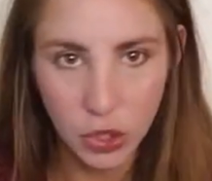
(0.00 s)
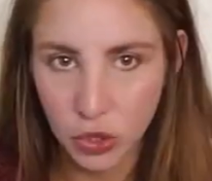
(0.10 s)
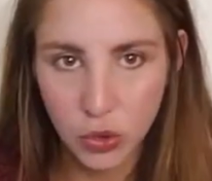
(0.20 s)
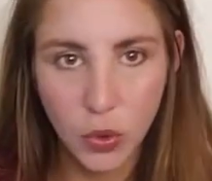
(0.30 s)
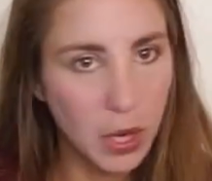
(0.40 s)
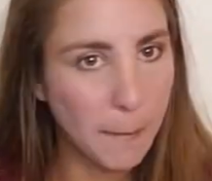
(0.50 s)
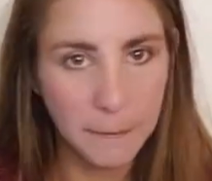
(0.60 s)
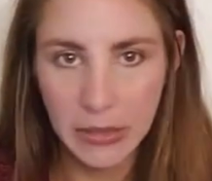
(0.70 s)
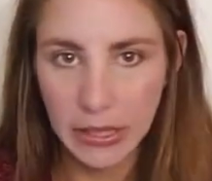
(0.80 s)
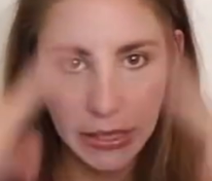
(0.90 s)
Two
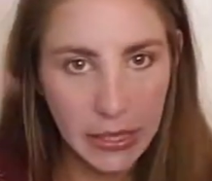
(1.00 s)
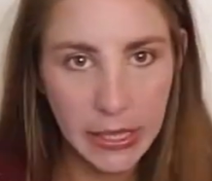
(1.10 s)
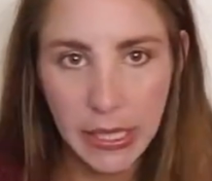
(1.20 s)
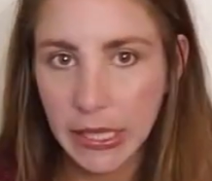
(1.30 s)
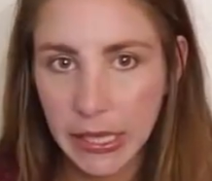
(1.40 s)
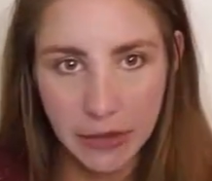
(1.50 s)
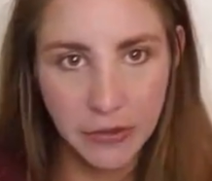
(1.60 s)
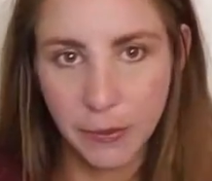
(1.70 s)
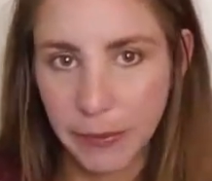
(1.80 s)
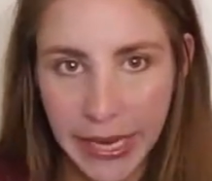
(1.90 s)
completely
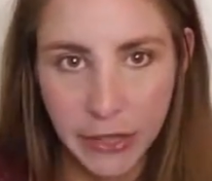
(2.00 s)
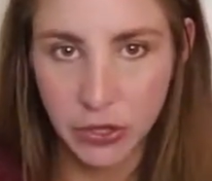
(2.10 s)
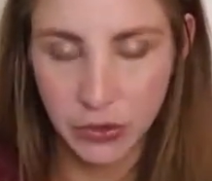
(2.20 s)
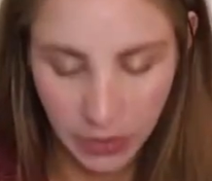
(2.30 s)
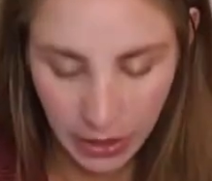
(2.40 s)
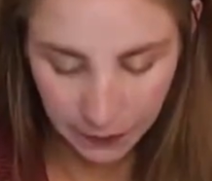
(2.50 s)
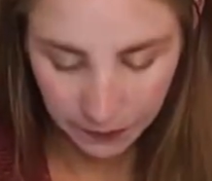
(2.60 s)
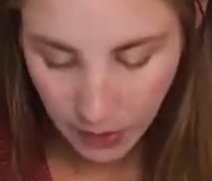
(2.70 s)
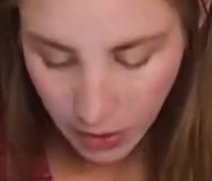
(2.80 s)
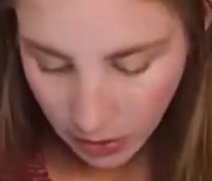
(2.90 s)
different pages,
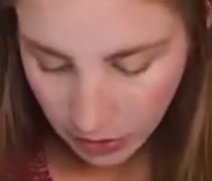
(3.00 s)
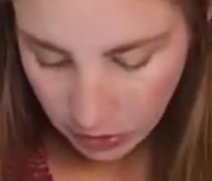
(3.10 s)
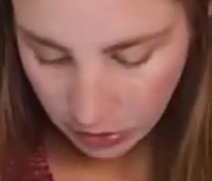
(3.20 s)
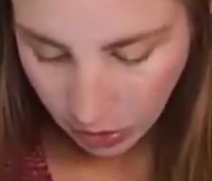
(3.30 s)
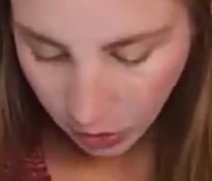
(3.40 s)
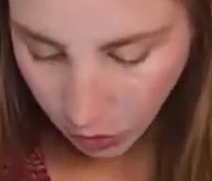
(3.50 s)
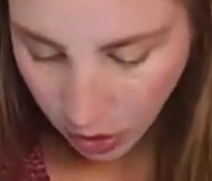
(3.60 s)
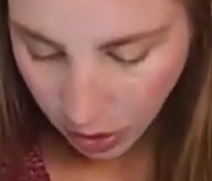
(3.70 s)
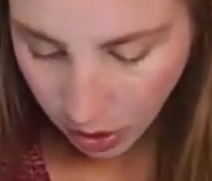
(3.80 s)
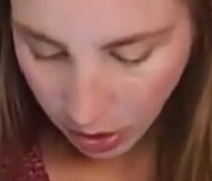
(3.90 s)
okay?
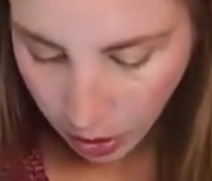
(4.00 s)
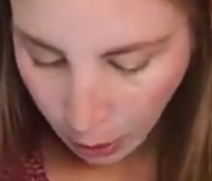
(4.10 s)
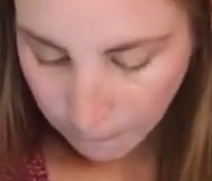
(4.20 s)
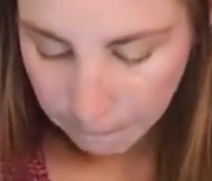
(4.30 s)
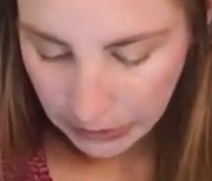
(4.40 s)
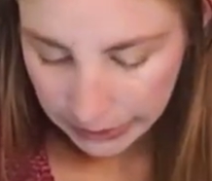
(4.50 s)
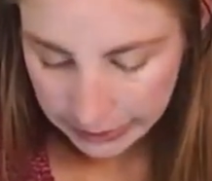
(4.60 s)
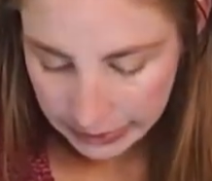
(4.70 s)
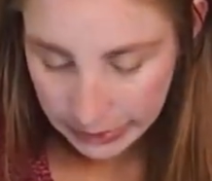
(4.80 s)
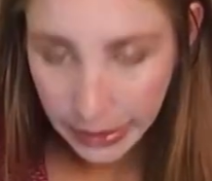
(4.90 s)
So
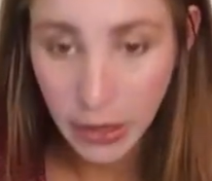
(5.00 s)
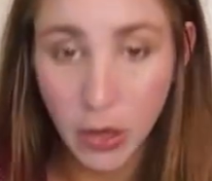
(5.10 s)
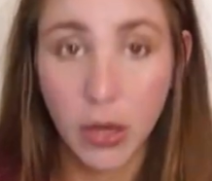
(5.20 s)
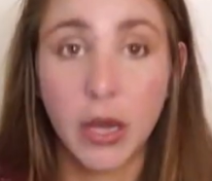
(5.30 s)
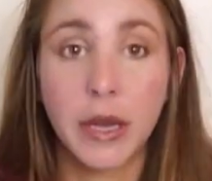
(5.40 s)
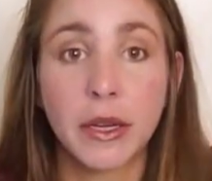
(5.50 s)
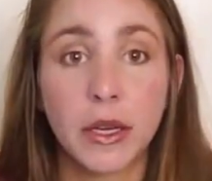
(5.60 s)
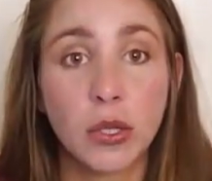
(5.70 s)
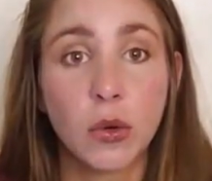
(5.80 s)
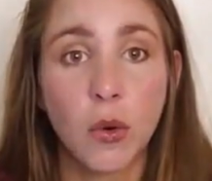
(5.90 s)
let's say
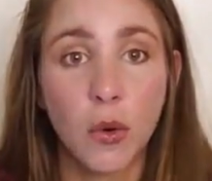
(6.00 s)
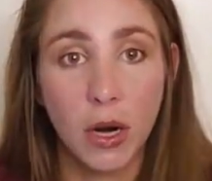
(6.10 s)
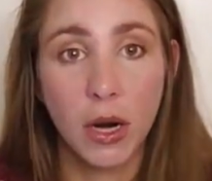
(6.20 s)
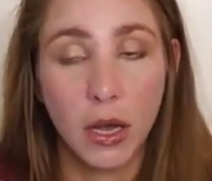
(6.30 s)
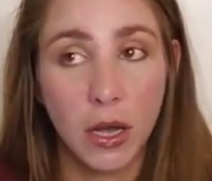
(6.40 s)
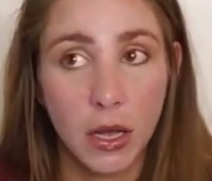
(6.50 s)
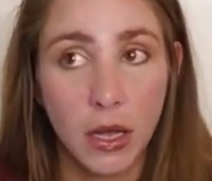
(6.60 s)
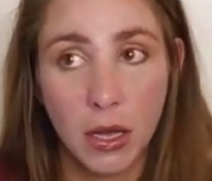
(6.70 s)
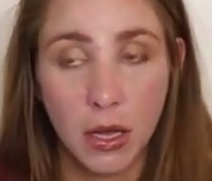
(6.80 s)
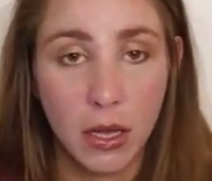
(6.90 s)
on your
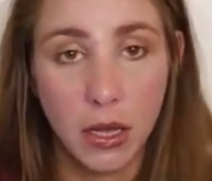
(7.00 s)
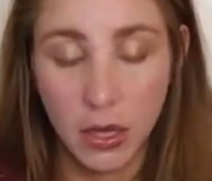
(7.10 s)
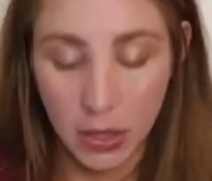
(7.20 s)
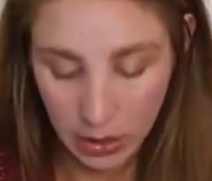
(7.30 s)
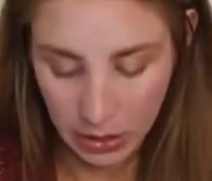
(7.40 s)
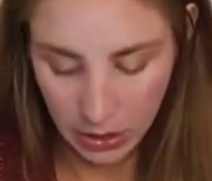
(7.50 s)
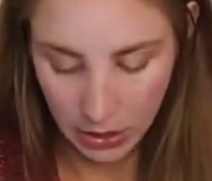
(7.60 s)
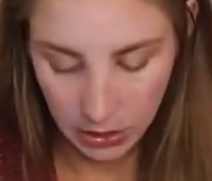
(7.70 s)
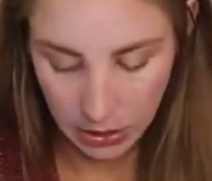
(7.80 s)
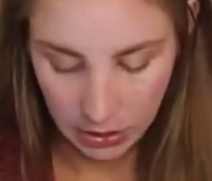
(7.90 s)

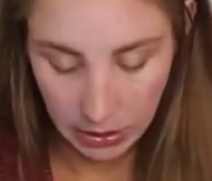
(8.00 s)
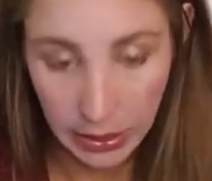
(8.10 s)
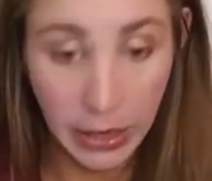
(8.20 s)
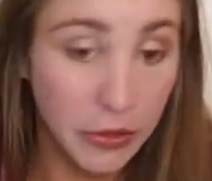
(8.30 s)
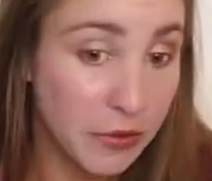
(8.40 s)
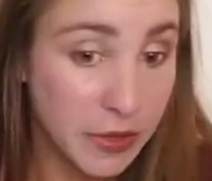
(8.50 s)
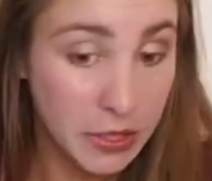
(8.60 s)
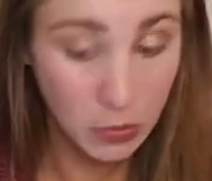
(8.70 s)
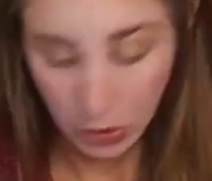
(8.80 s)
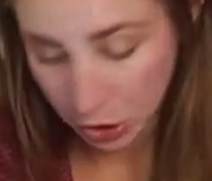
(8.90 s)
health and
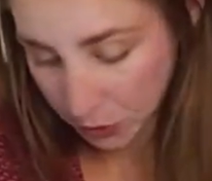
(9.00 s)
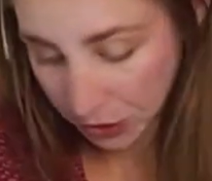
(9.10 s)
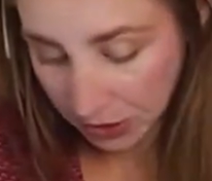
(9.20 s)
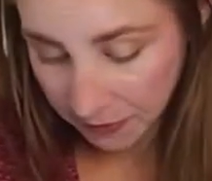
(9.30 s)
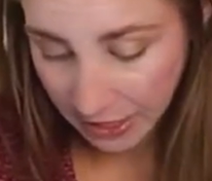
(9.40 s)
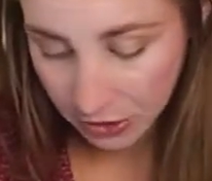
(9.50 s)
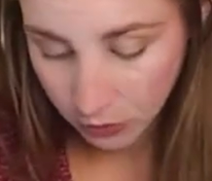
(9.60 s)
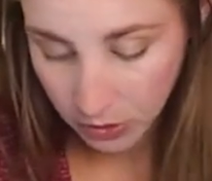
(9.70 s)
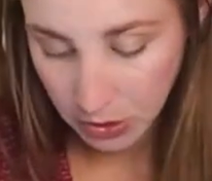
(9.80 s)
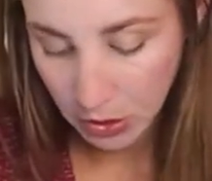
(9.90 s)
fitness one, your beauty and fashion